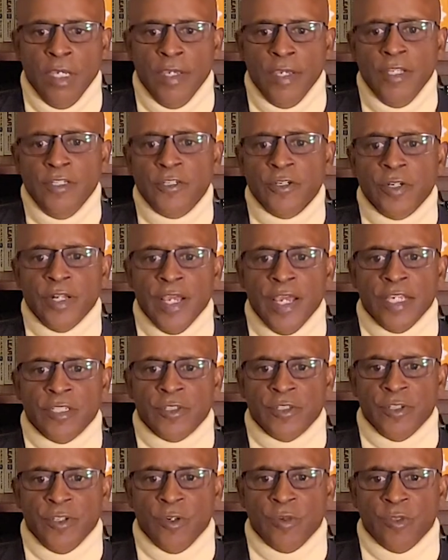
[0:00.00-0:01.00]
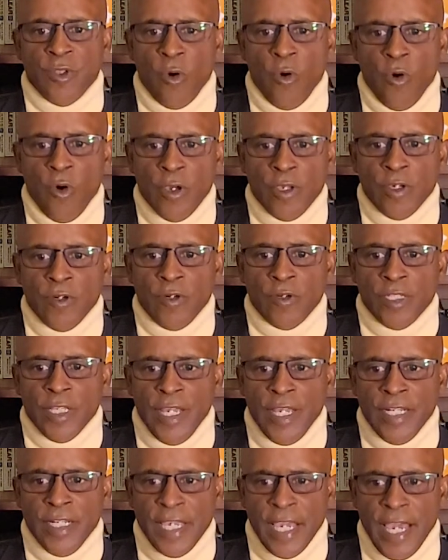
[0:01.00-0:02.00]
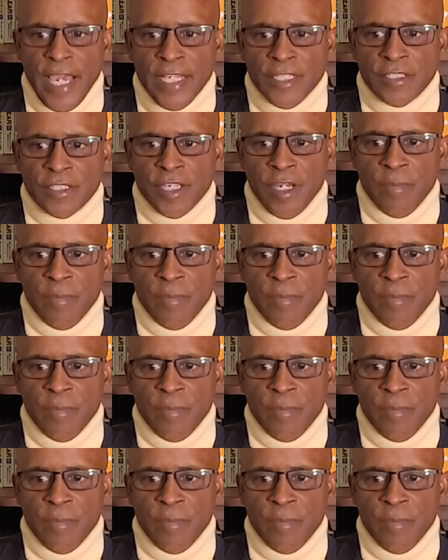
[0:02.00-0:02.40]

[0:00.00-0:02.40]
International oil and gas